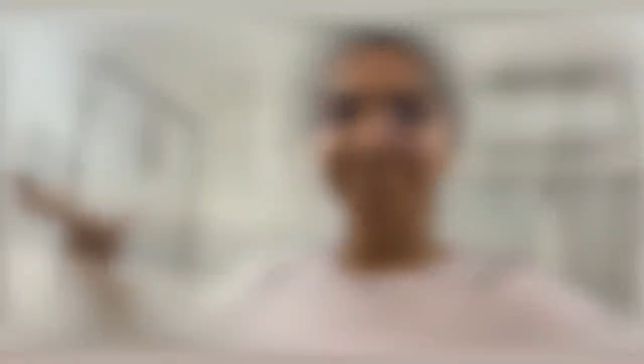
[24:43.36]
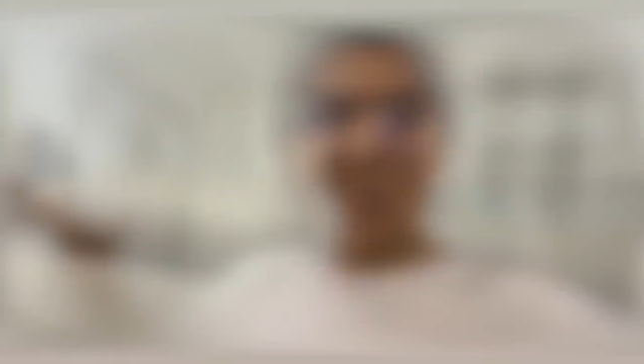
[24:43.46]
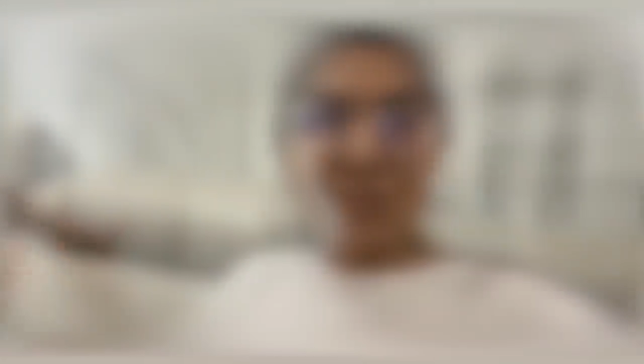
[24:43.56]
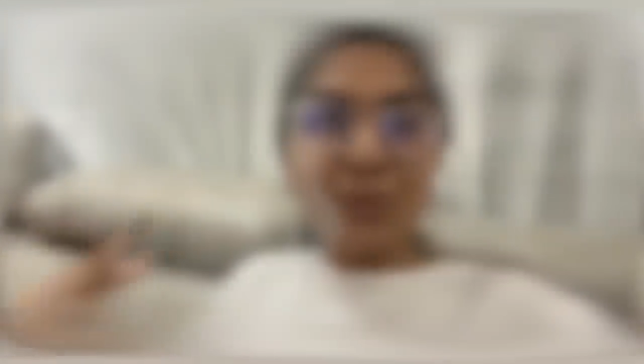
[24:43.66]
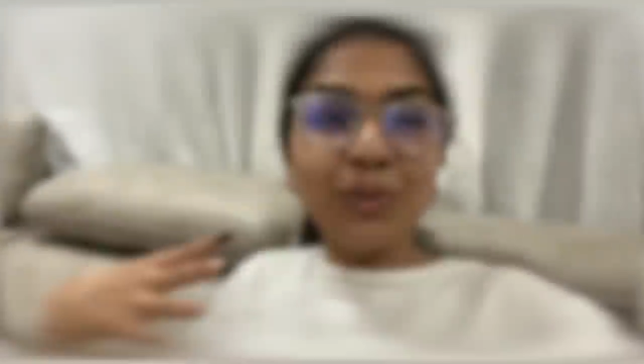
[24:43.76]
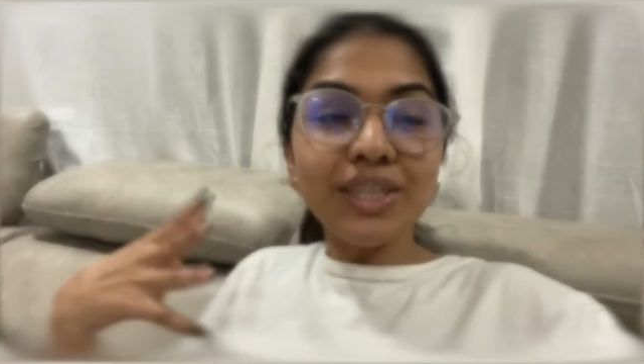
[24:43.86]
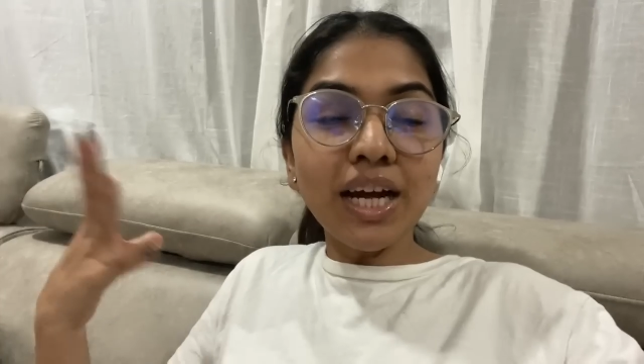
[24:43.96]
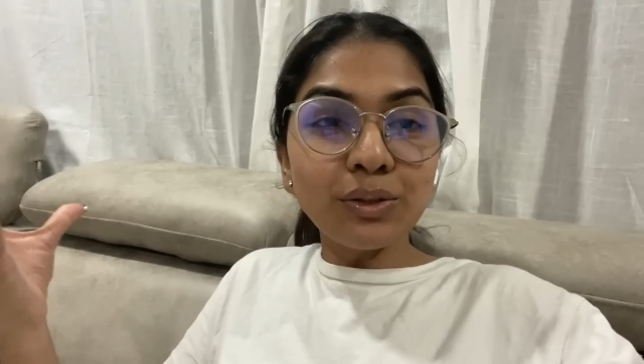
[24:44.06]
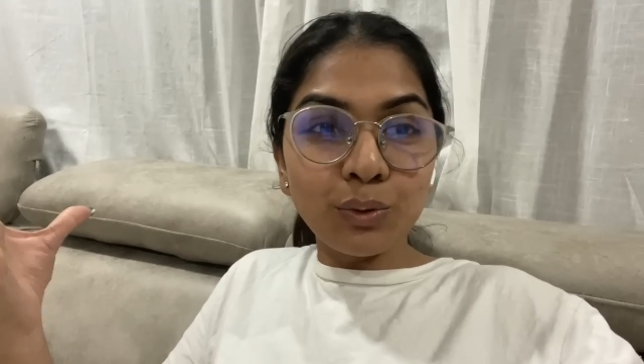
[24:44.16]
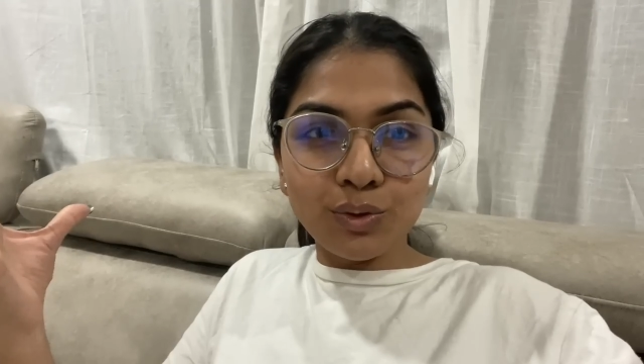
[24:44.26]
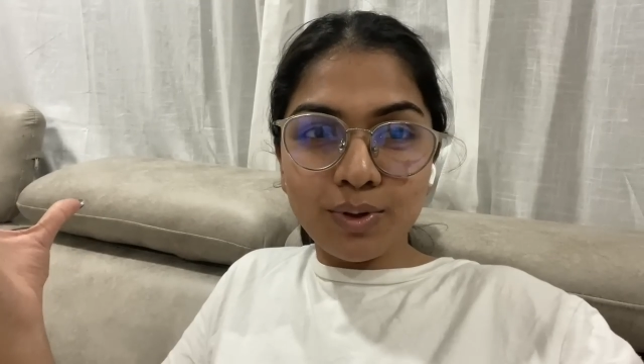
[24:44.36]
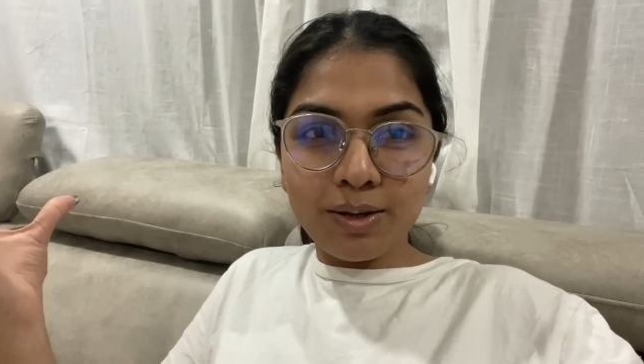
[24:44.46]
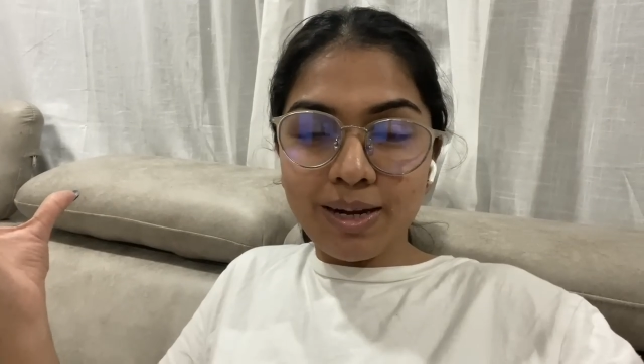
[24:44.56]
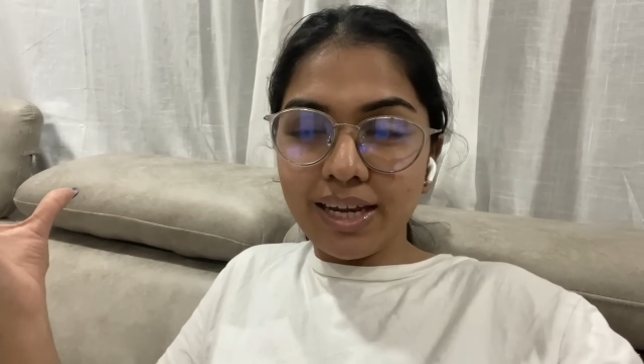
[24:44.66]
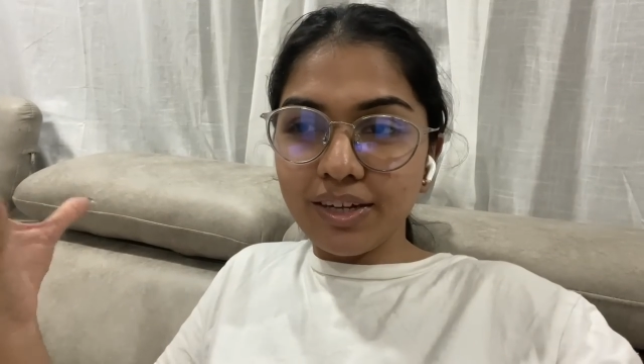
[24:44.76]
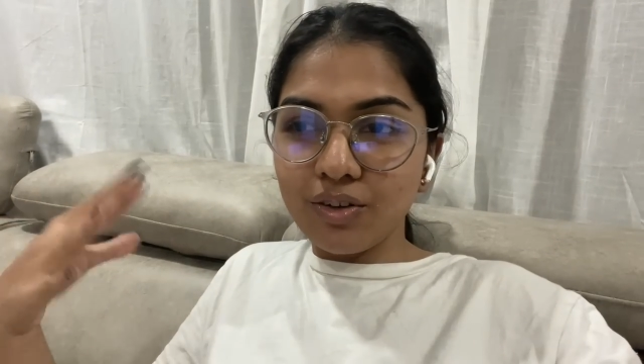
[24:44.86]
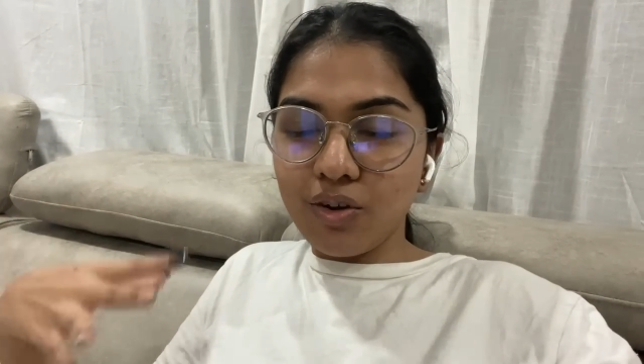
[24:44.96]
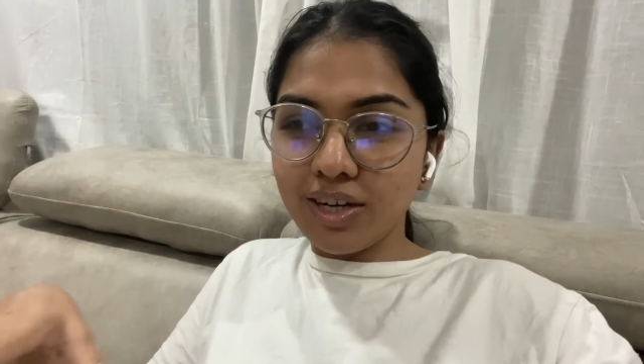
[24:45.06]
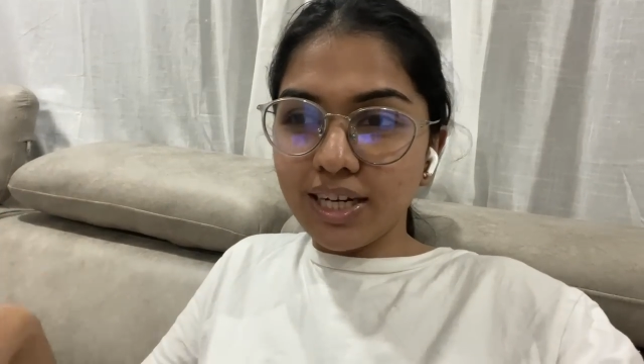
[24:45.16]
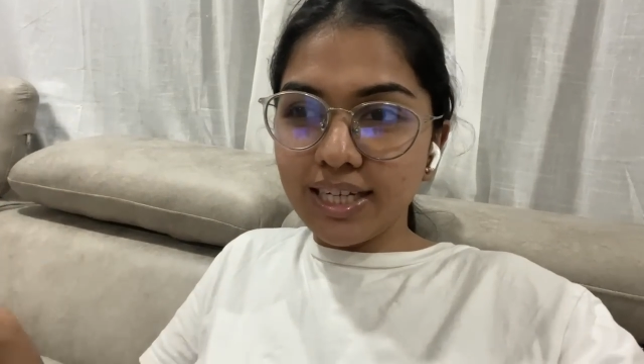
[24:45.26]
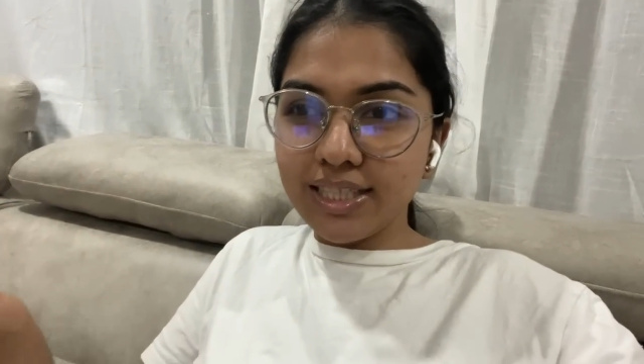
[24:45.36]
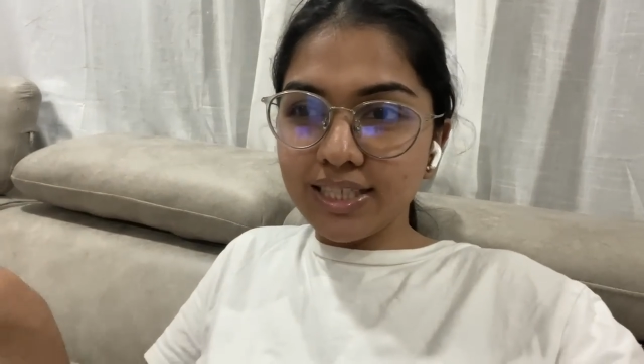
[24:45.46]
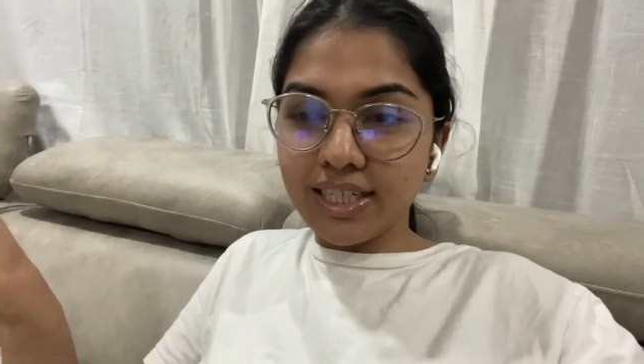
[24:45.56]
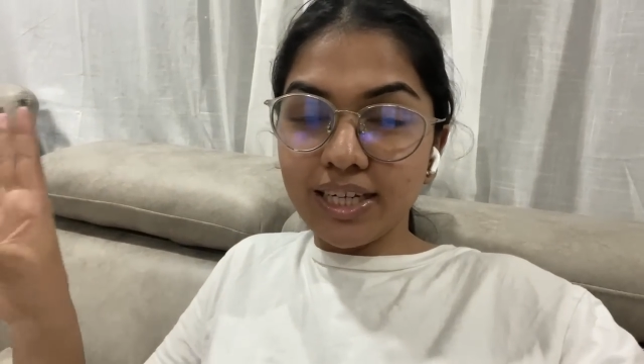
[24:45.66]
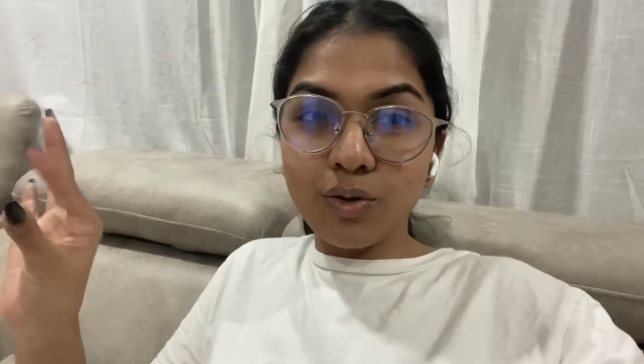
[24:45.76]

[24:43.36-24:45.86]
So yeah, those were my, like, you know, organizing,